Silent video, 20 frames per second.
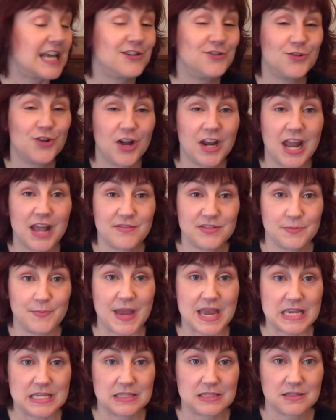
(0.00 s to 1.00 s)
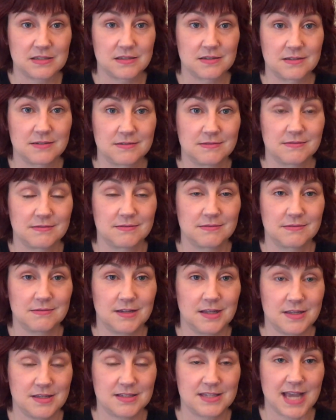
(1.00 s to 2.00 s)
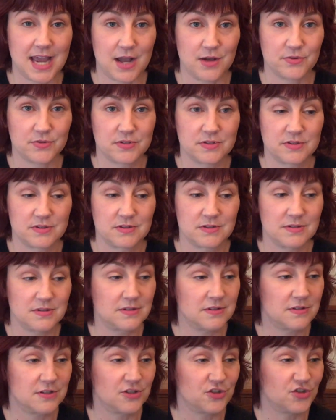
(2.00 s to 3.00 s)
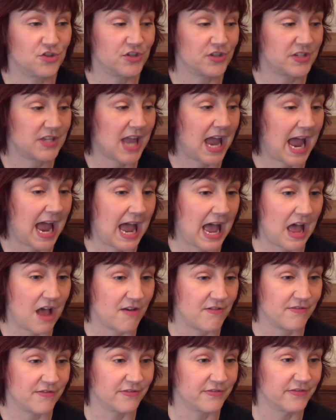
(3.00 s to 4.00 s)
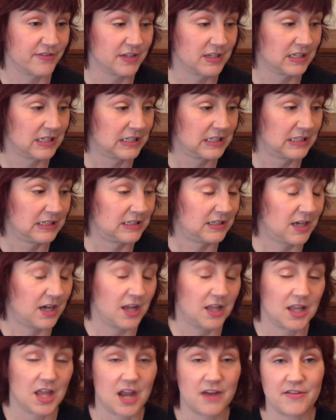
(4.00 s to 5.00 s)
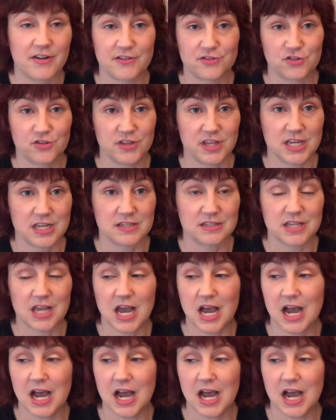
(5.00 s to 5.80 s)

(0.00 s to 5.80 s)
do not have space in this house to just have a lot of extra things.